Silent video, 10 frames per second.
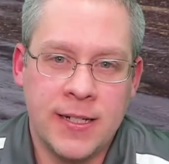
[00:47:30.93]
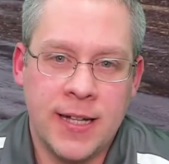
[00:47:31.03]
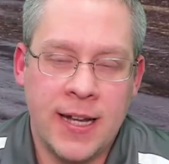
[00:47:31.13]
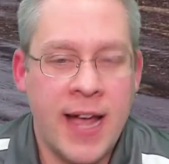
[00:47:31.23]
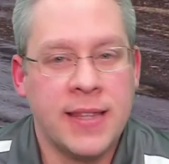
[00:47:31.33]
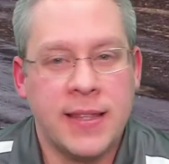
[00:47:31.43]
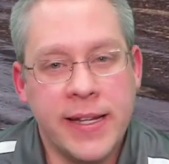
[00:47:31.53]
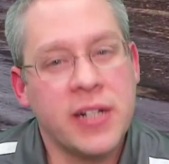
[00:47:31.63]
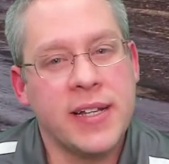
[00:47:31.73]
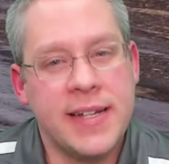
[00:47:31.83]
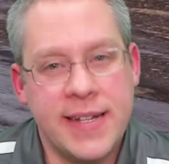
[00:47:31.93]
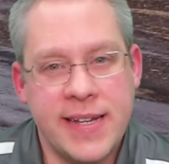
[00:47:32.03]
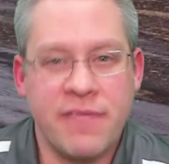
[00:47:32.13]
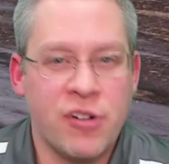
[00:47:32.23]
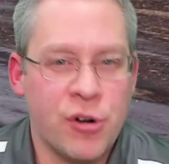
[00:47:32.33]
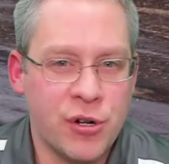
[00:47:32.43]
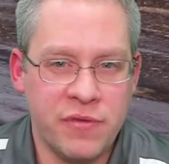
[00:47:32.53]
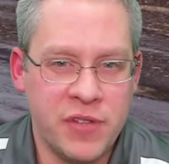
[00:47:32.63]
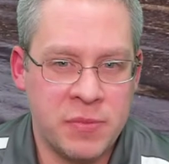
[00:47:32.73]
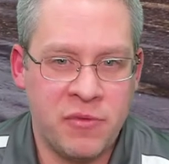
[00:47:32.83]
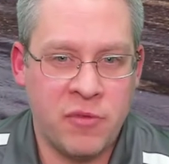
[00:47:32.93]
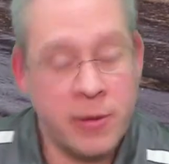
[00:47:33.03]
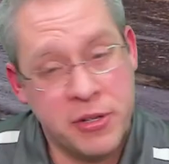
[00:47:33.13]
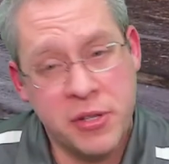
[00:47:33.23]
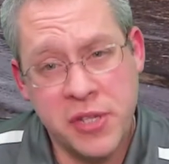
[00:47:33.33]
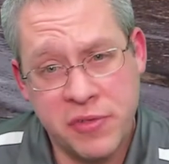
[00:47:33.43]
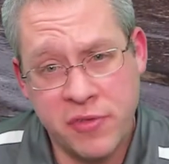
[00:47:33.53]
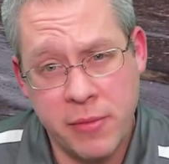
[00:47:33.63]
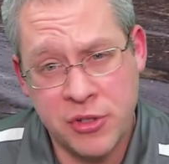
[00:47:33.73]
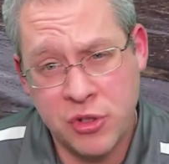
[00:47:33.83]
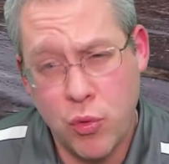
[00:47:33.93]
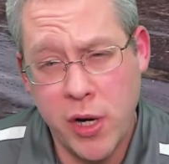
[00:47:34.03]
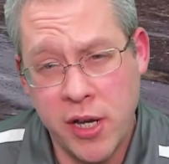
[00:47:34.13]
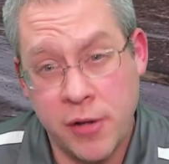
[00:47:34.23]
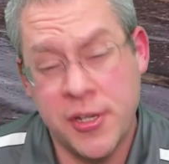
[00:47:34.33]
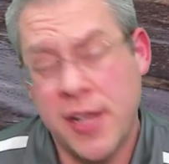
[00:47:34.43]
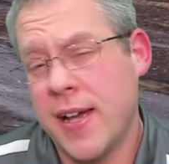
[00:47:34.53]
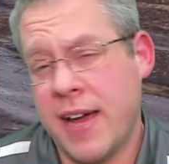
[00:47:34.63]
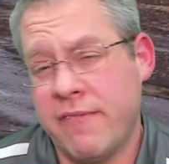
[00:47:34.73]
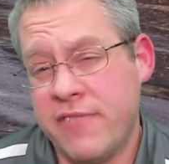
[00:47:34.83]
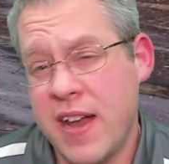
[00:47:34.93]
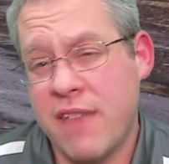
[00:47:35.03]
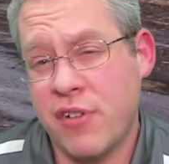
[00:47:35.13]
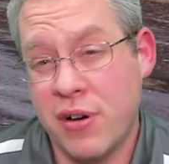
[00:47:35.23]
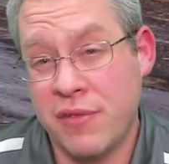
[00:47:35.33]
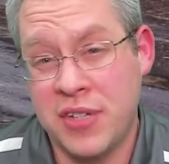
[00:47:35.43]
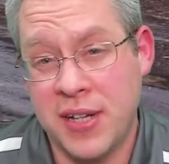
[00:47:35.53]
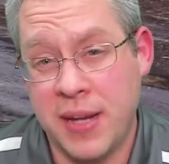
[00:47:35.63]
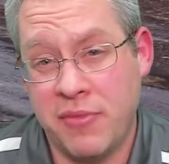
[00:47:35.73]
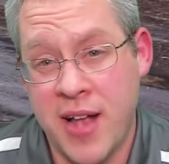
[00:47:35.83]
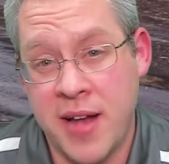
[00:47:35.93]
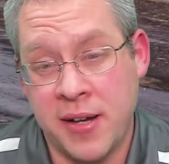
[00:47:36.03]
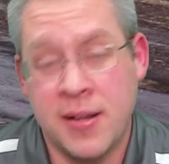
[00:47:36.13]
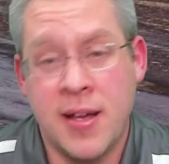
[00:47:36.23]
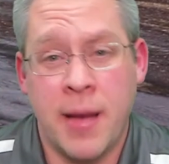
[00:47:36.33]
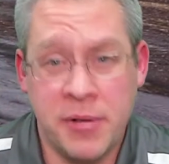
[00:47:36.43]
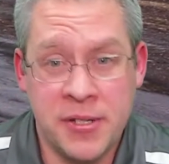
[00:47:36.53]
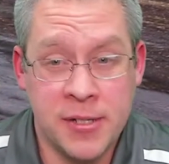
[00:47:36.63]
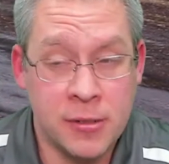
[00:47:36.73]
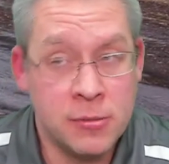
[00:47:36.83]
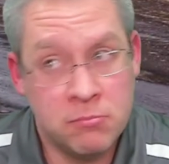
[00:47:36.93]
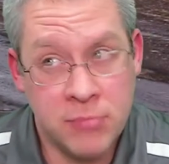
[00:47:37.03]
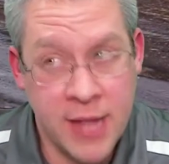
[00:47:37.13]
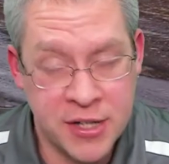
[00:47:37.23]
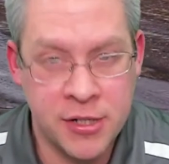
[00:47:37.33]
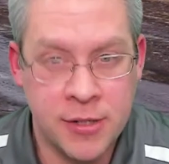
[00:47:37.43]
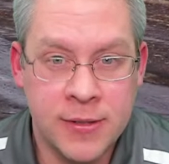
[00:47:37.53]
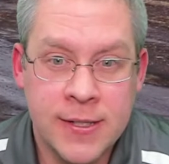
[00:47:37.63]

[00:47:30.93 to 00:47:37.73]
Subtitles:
And I had literally never heard of this before. I've been doing this for almost 20 years. I have never heard of CNAME flattening up until last year.